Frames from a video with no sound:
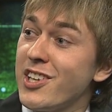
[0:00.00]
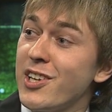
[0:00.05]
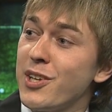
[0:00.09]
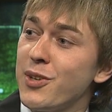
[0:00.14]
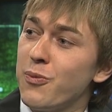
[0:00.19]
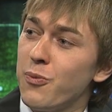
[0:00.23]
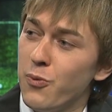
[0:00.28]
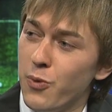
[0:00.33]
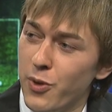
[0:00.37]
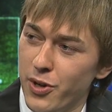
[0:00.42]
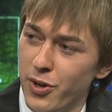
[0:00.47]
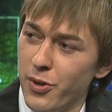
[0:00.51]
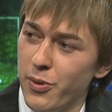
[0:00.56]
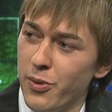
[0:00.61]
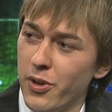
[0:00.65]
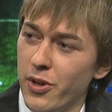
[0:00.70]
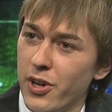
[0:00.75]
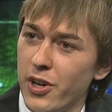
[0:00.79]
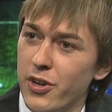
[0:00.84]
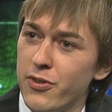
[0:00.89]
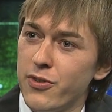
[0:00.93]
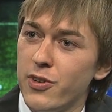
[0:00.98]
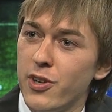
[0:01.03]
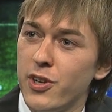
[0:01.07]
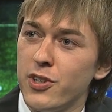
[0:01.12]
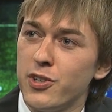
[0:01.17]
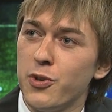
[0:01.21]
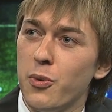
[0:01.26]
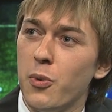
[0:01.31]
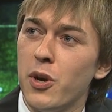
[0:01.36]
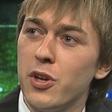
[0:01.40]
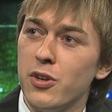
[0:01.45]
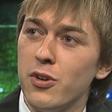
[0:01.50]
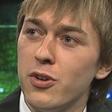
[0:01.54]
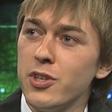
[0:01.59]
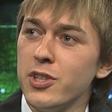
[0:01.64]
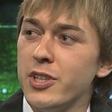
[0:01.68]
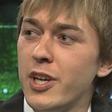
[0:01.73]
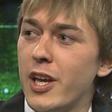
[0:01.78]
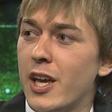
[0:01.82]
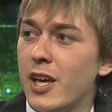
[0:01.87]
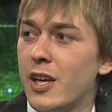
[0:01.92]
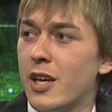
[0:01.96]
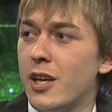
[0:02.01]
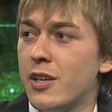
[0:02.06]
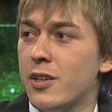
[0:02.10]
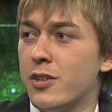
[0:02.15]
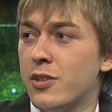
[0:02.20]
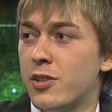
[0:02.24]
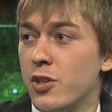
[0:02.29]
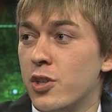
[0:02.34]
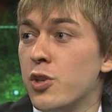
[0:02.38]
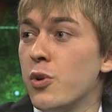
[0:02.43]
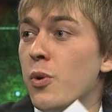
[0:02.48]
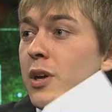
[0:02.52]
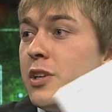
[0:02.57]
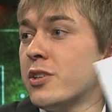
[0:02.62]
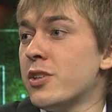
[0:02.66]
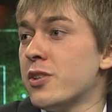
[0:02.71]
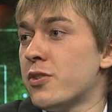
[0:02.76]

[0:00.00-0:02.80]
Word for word: think that's really, really interesting. So what you're saying is the U.S.